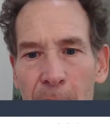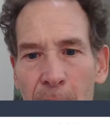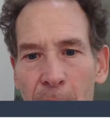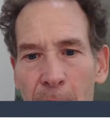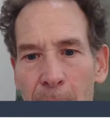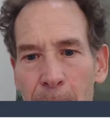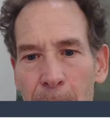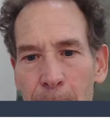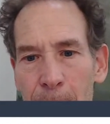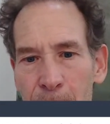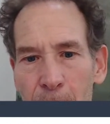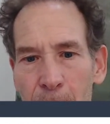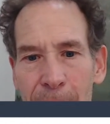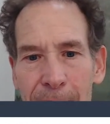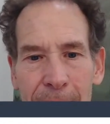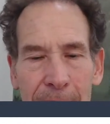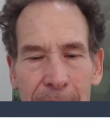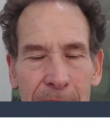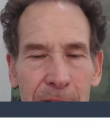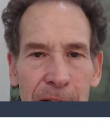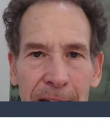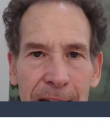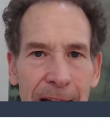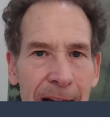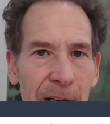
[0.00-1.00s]
Though, again,
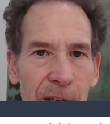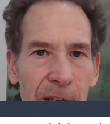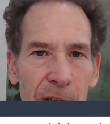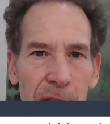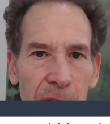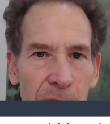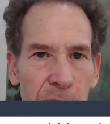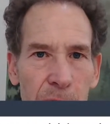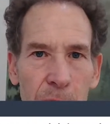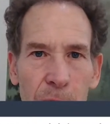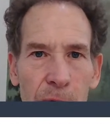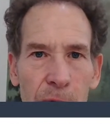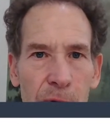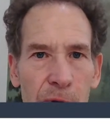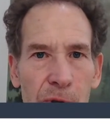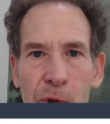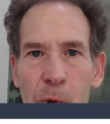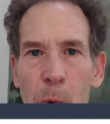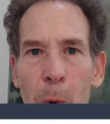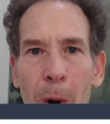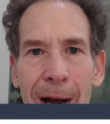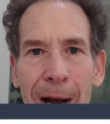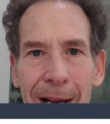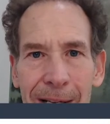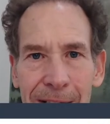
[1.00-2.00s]
you can't do
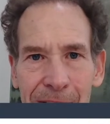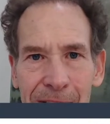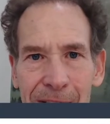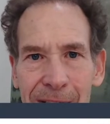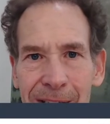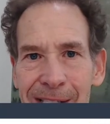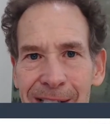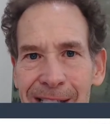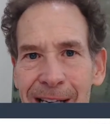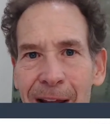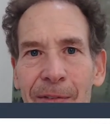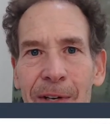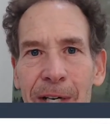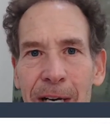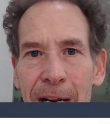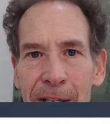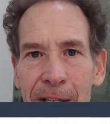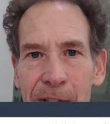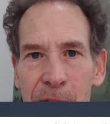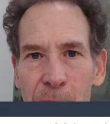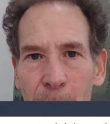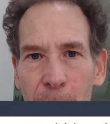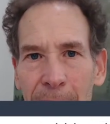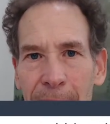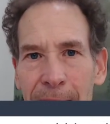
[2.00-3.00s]
squats 7 days
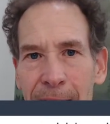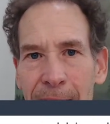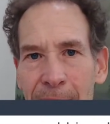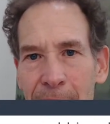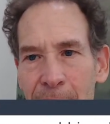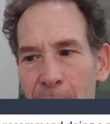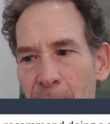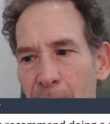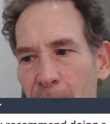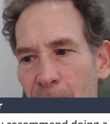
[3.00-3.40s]
a week.